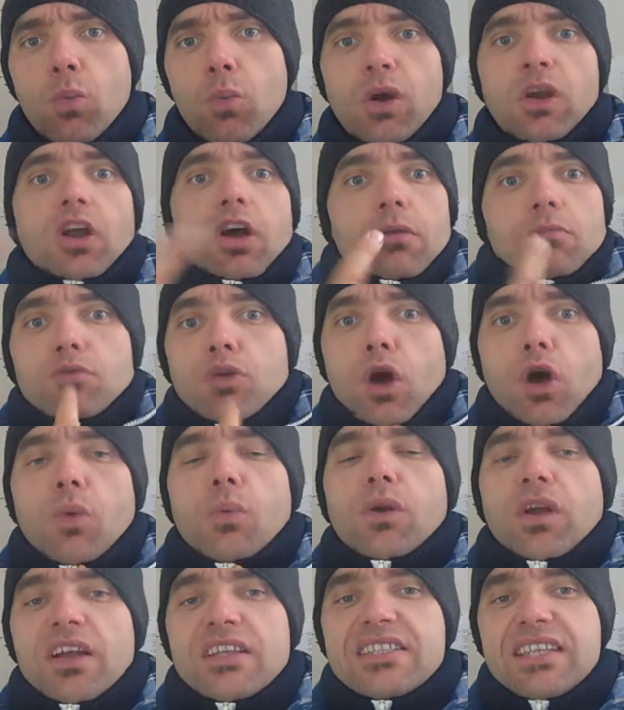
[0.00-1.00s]
when I'm not,
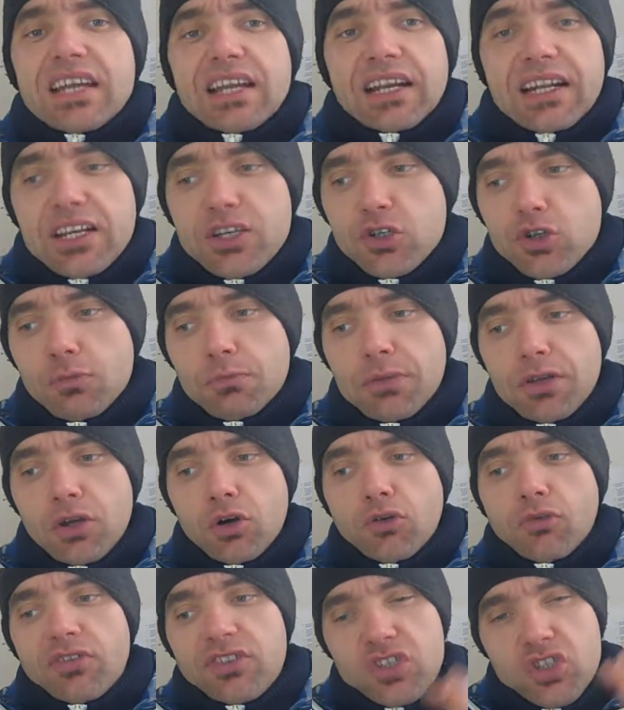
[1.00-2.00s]
when I technically shouldn't be
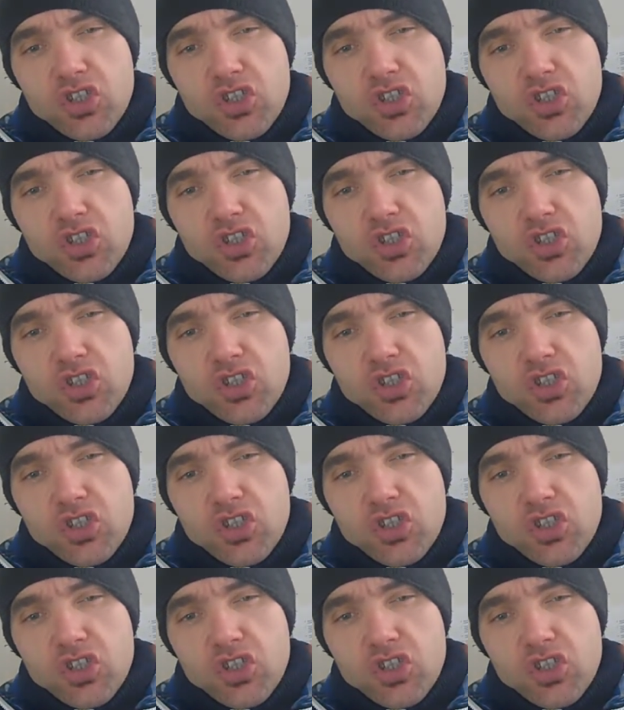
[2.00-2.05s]
hungry?